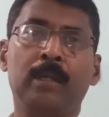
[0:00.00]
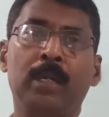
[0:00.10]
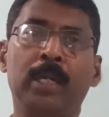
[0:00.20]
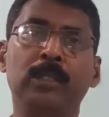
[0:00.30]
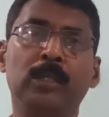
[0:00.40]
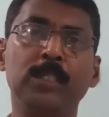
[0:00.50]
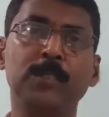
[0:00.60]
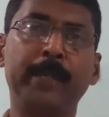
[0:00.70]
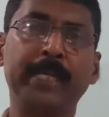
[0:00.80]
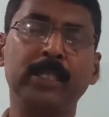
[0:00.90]
And
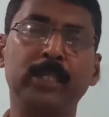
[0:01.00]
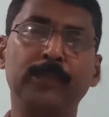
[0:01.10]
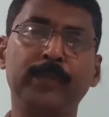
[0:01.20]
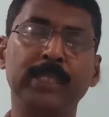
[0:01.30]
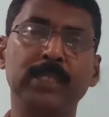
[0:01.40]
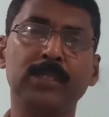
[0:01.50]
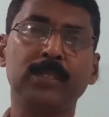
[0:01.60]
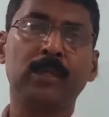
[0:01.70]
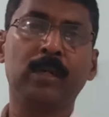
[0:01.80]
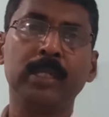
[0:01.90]
those
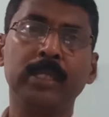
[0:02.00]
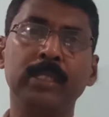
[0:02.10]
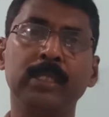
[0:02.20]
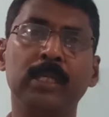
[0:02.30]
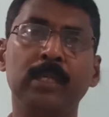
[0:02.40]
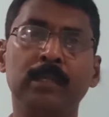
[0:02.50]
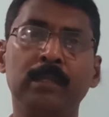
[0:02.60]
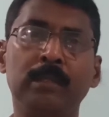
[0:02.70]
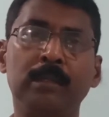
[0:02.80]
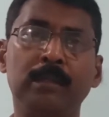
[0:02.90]
bacteriophages grown in
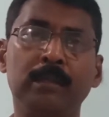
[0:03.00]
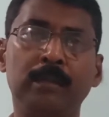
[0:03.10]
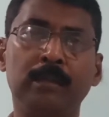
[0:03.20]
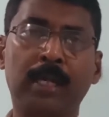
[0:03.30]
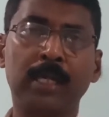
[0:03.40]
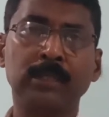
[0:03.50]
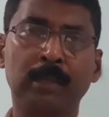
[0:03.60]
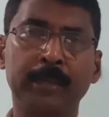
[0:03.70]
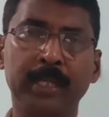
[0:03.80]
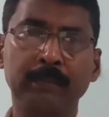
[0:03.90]
the
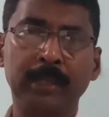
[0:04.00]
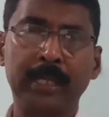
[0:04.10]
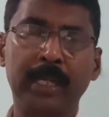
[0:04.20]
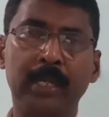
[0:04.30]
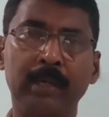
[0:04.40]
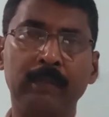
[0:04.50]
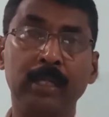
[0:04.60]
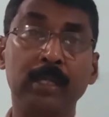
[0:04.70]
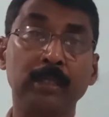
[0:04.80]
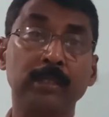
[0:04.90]
culture medium A
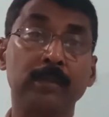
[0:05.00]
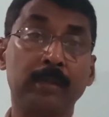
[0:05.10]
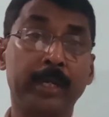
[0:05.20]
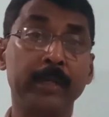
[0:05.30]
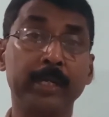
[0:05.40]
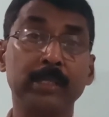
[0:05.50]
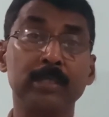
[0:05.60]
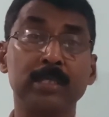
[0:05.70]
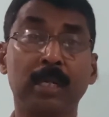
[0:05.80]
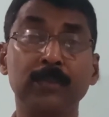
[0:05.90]
where
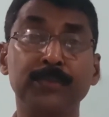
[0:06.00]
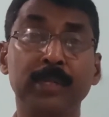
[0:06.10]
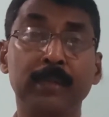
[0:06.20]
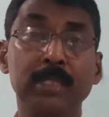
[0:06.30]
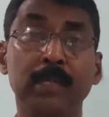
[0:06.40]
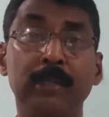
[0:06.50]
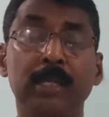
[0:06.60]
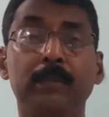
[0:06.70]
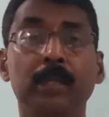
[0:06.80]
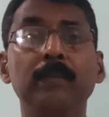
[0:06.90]
radioactive sulfur was
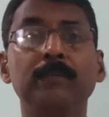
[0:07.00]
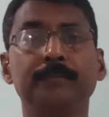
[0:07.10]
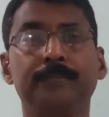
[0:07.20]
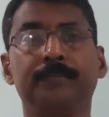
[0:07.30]
available,